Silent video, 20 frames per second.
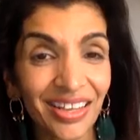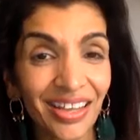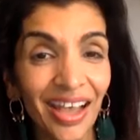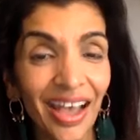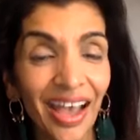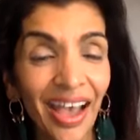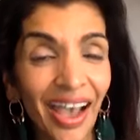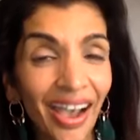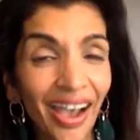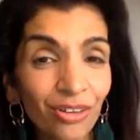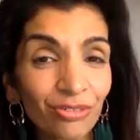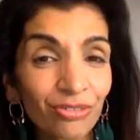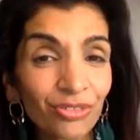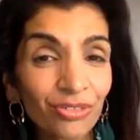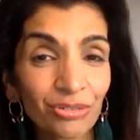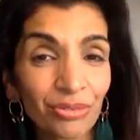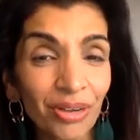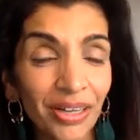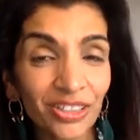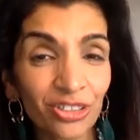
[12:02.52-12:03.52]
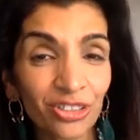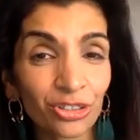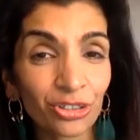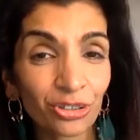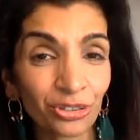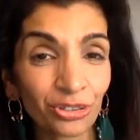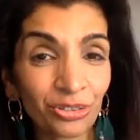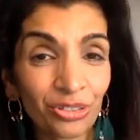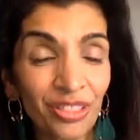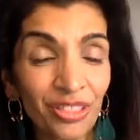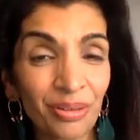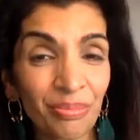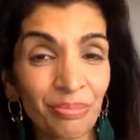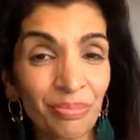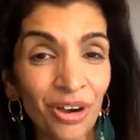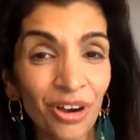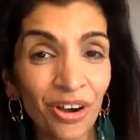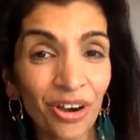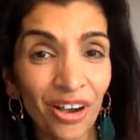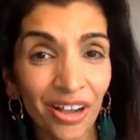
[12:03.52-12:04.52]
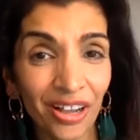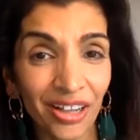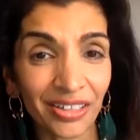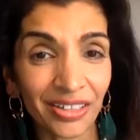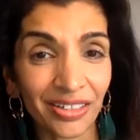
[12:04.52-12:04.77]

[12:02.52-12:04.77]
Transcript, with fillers: how do I turn them on?